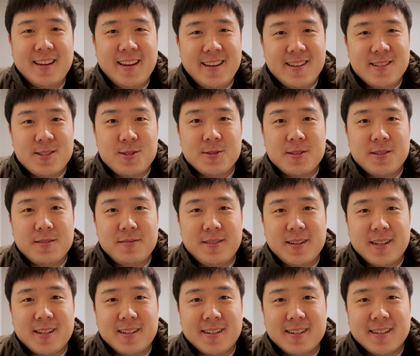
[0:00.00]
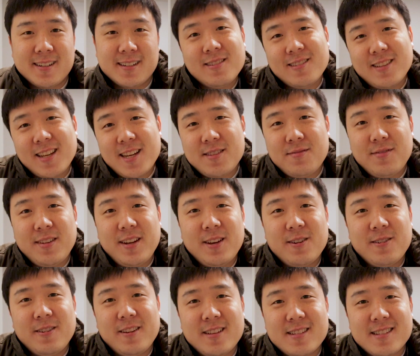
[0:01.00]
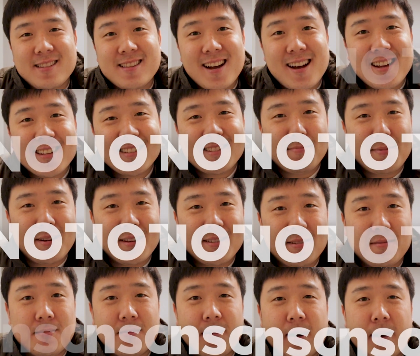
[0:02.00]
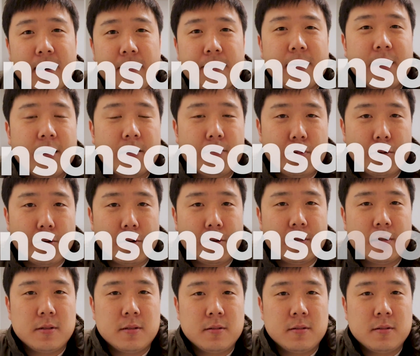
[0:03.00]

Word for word: Hey, it's Joseph here. Today's video is not sponsored by Matterport.